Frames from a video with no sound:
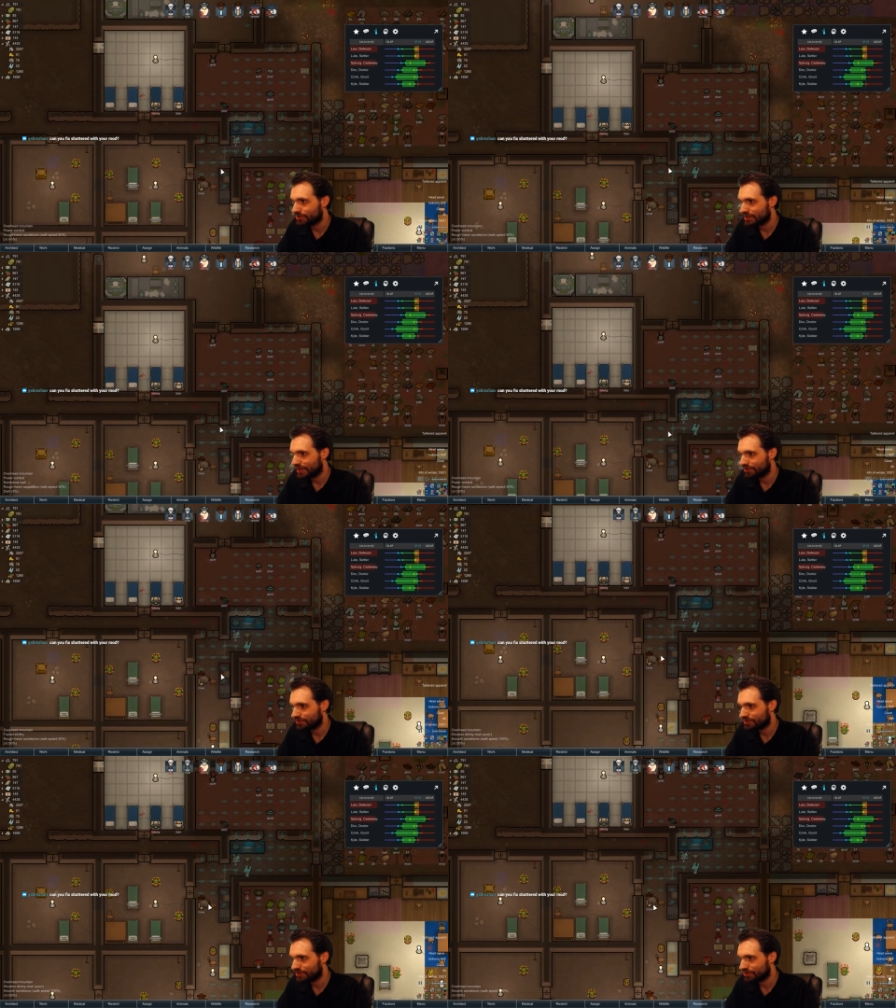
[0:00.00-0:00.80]

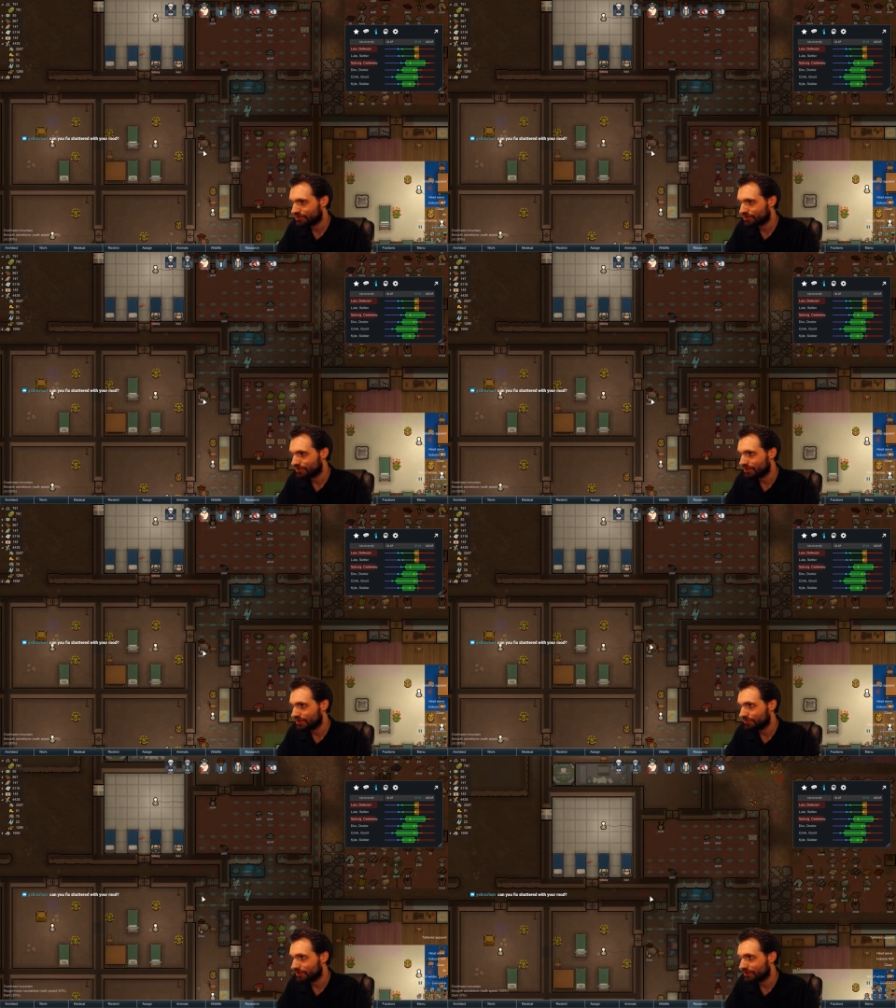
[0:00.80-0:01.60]
Shattered
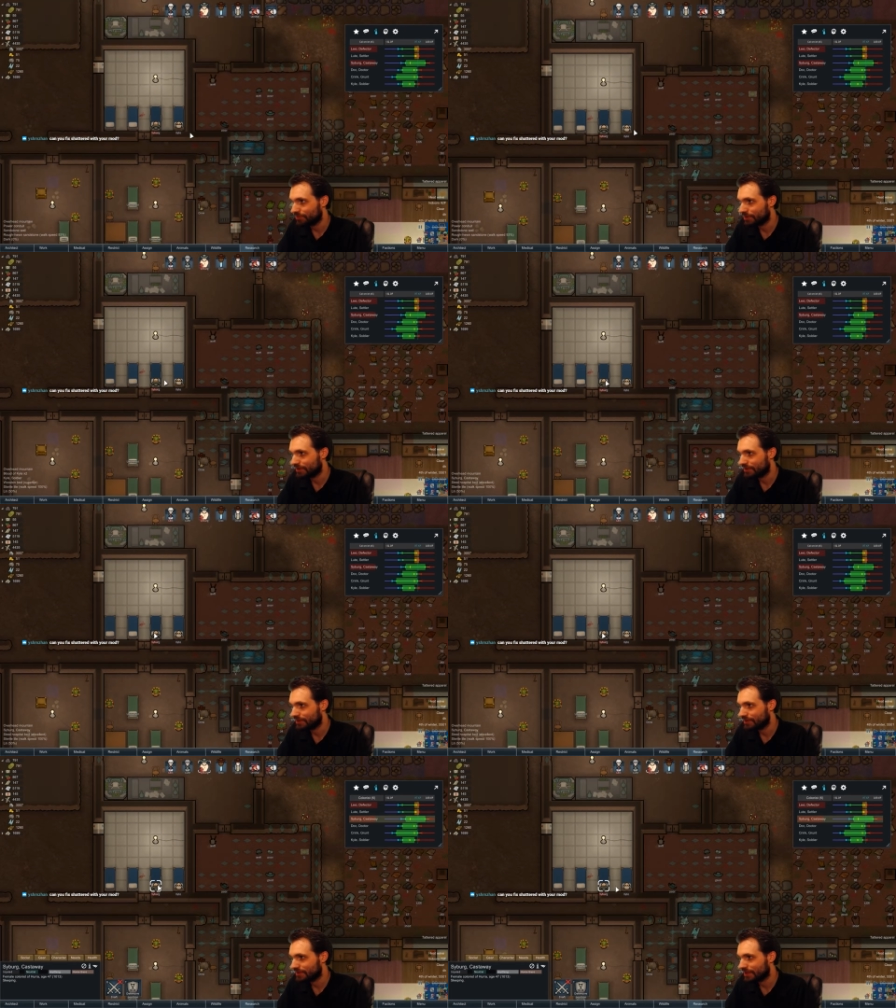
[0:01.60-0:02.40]
Sternum is what
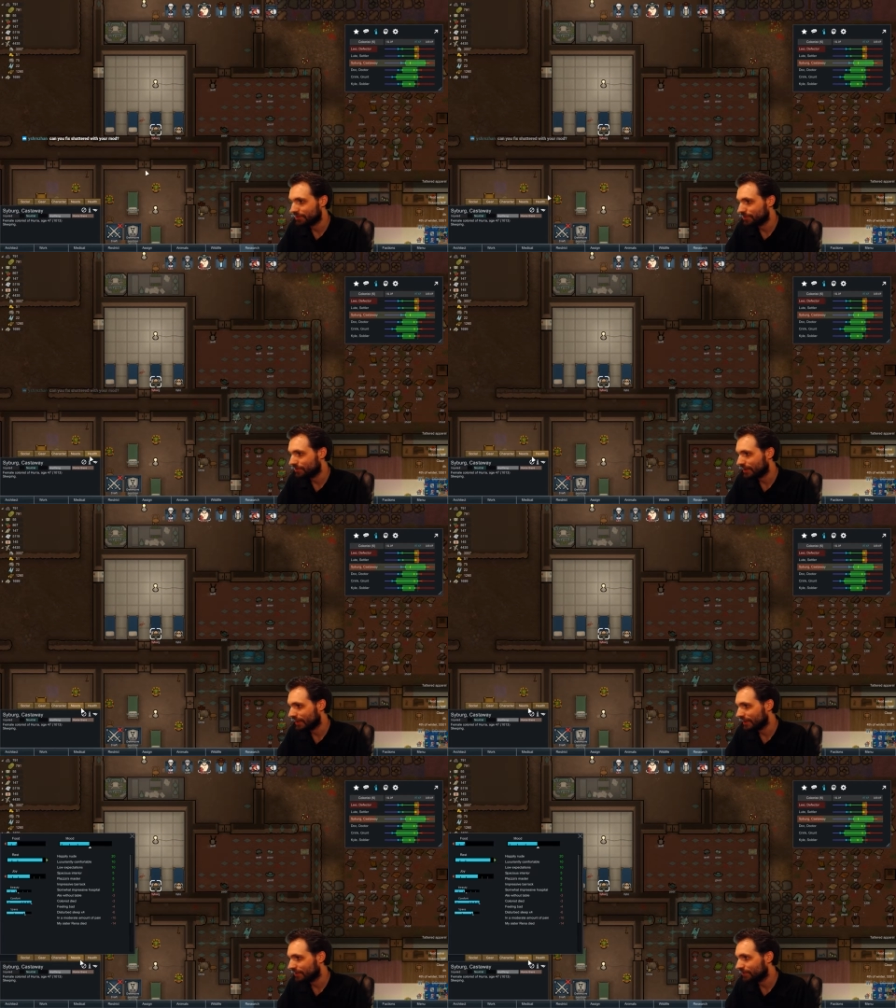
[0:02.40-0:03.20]
Cyborg
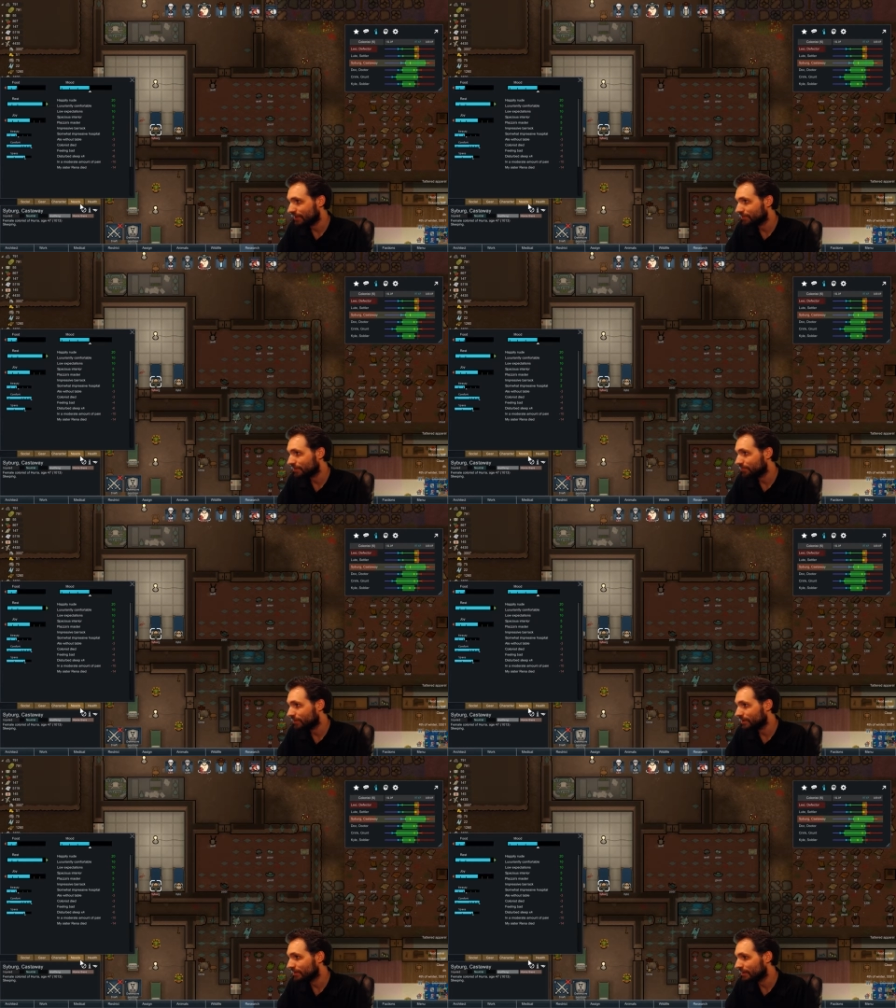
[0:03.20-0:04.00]
had, if that's what you
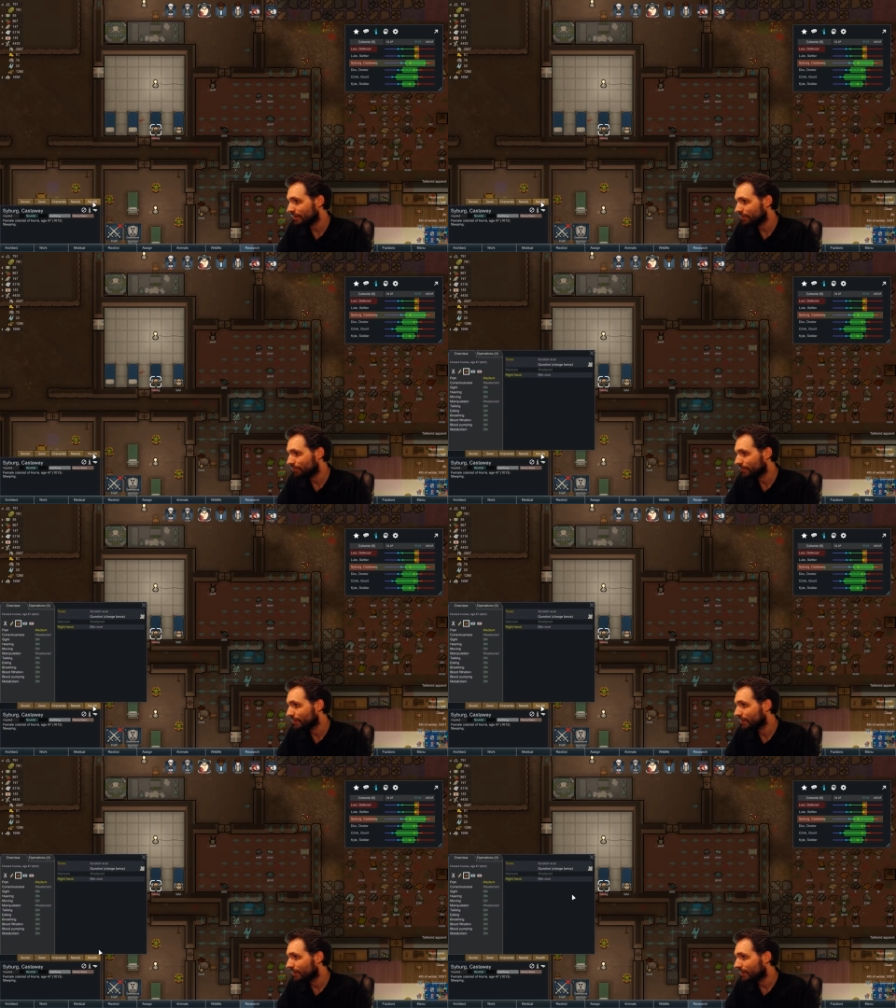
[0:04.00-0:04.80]
mean. Um,
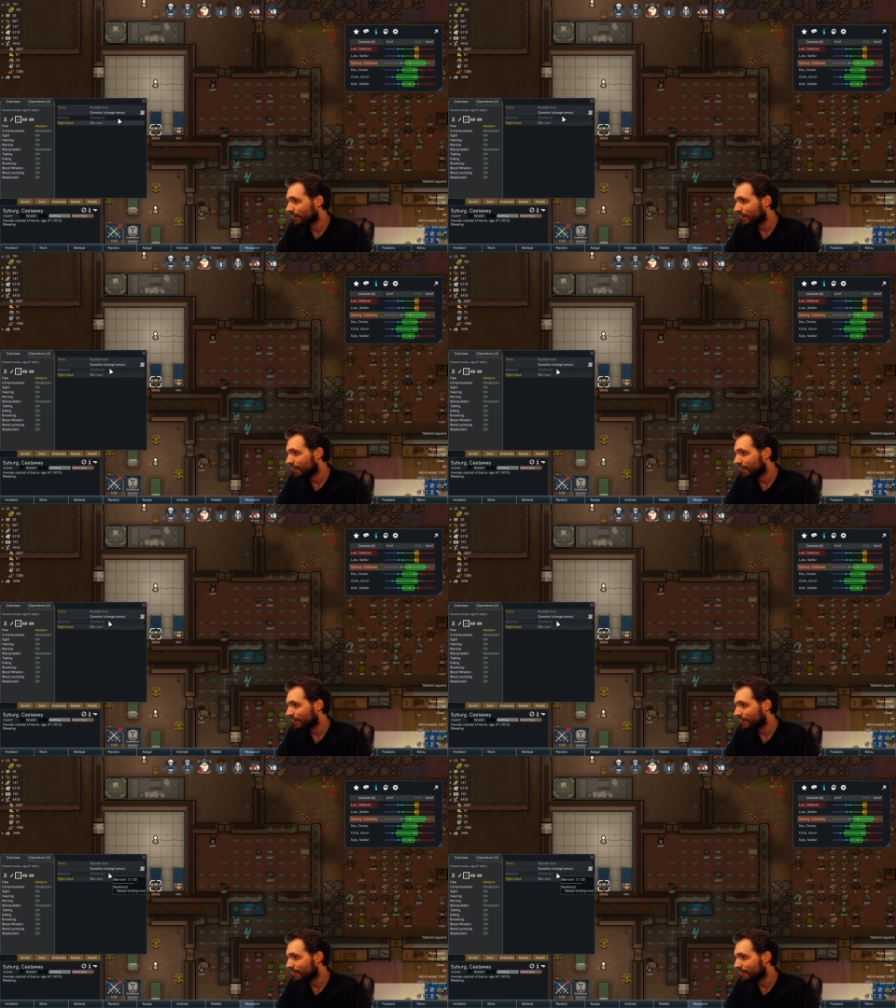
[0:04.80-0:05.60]

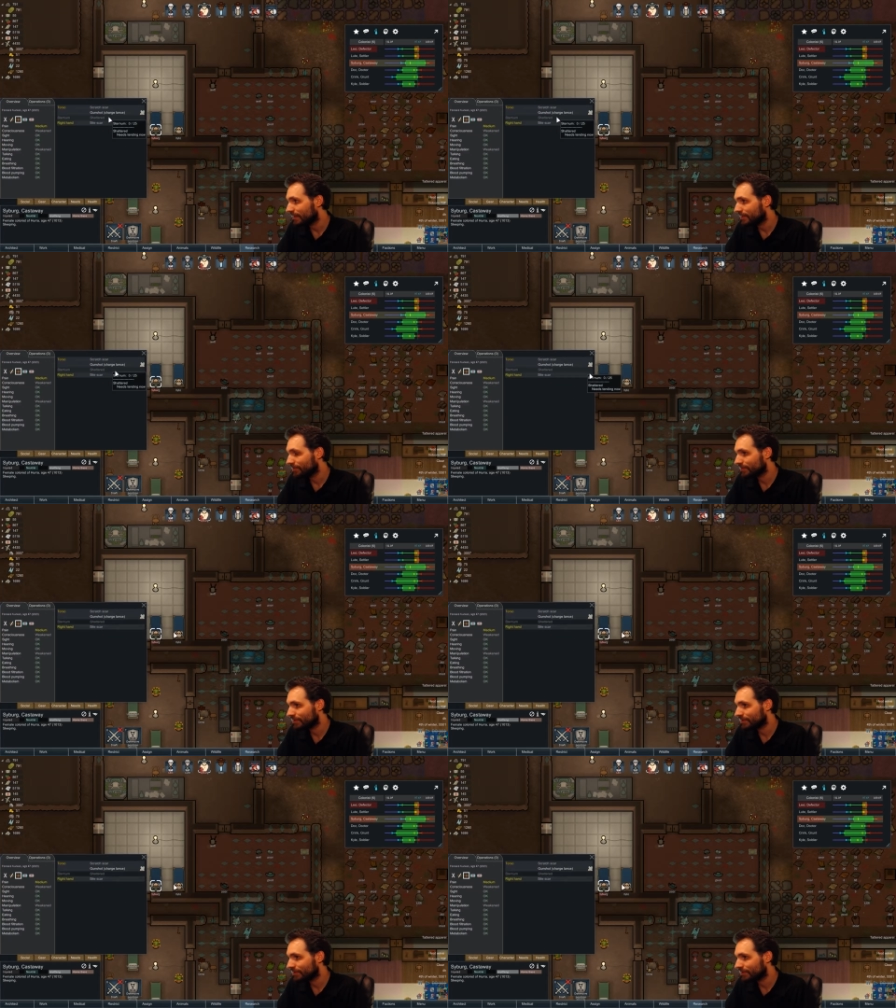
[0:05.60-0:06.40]
and I don't
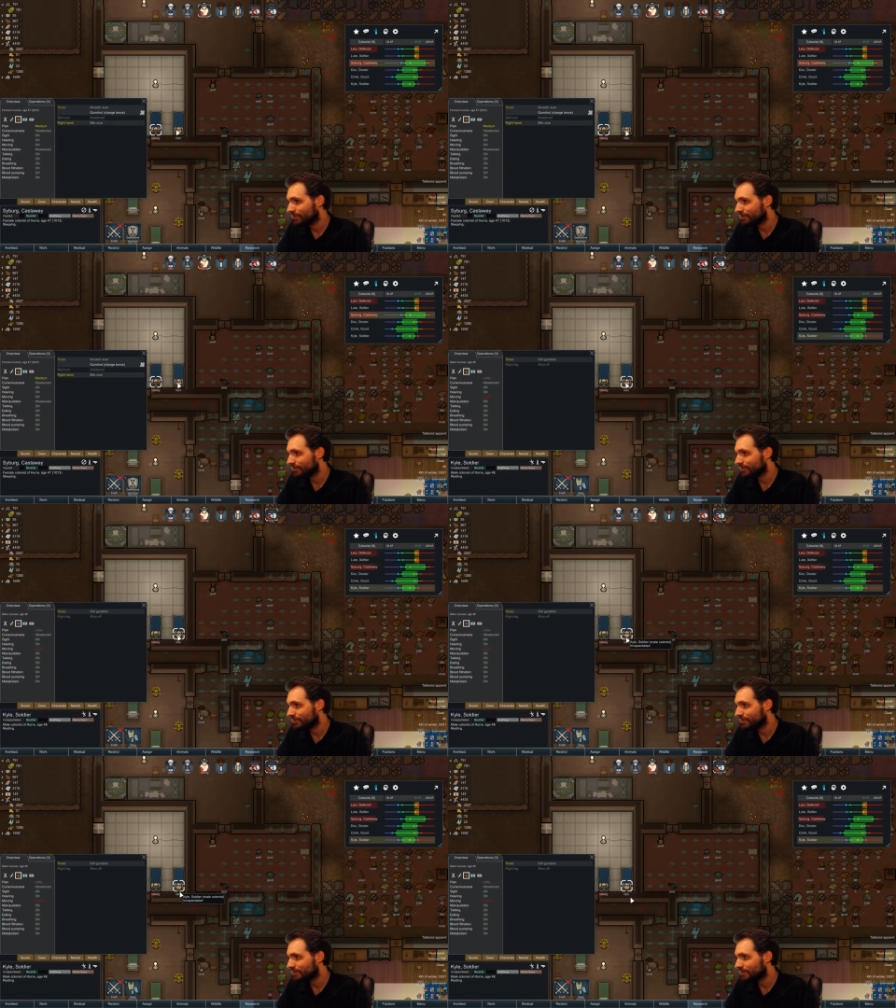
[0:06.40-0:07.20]
think there are
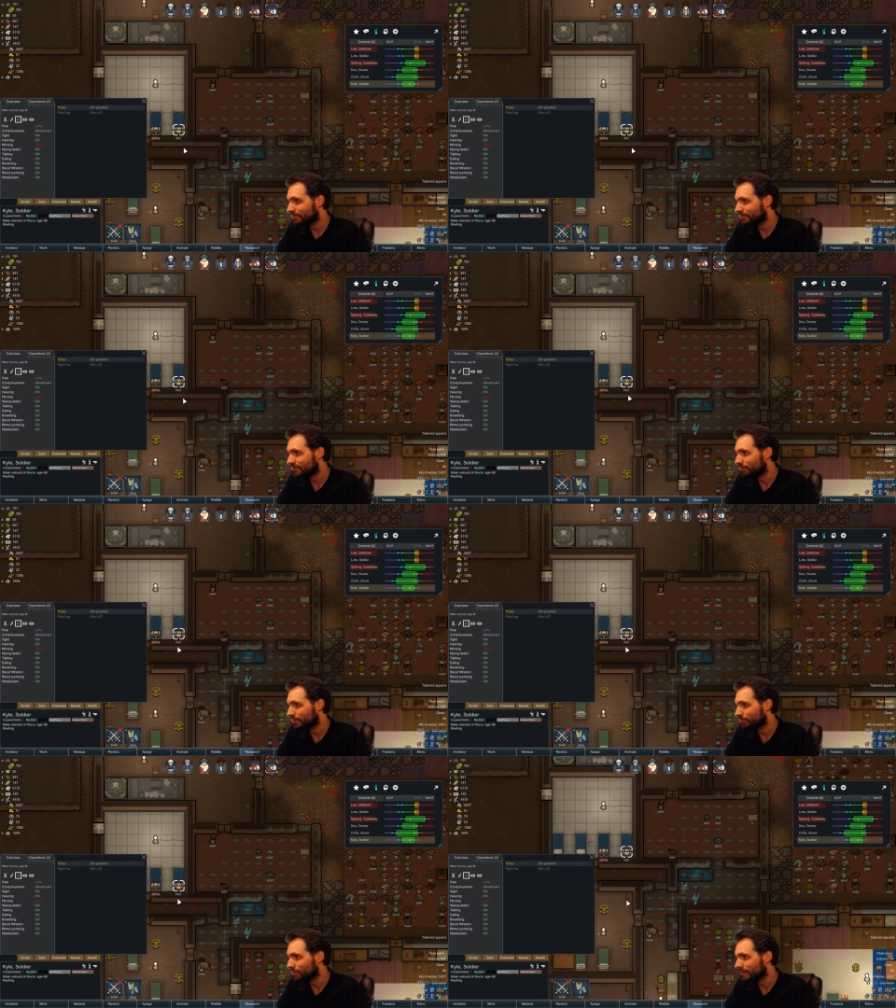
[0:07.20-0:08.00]
sternum
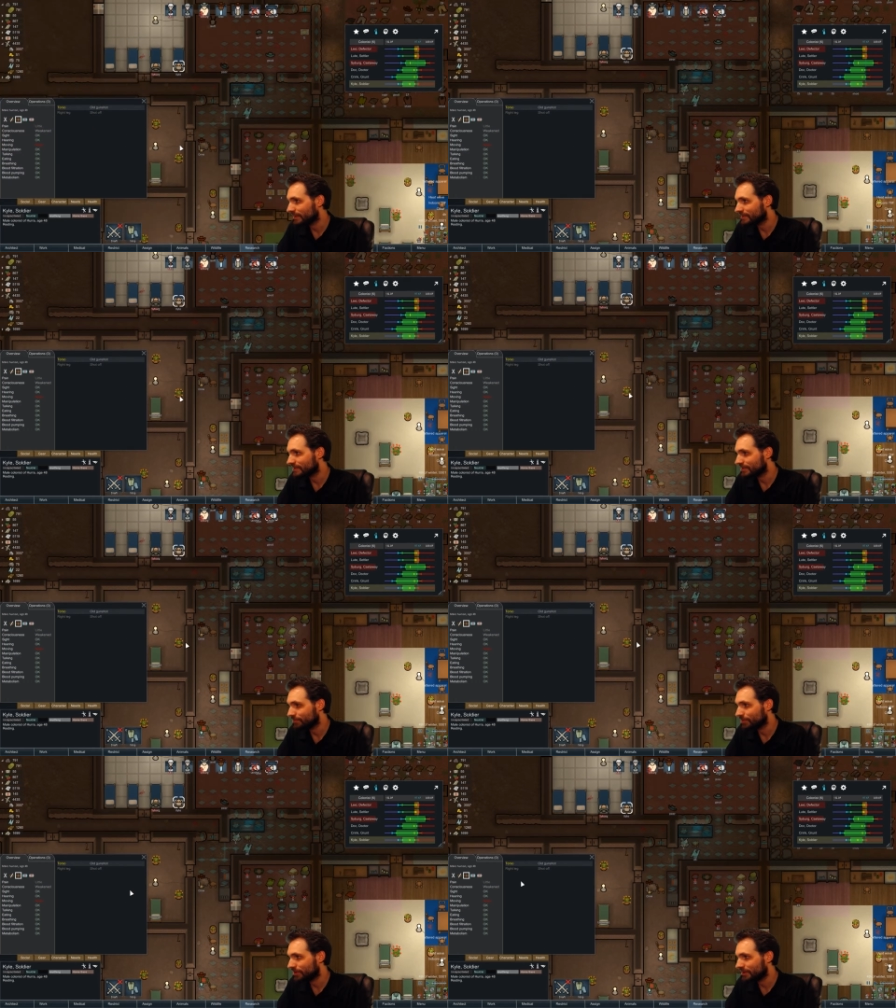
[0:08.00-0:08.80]
implants, so probably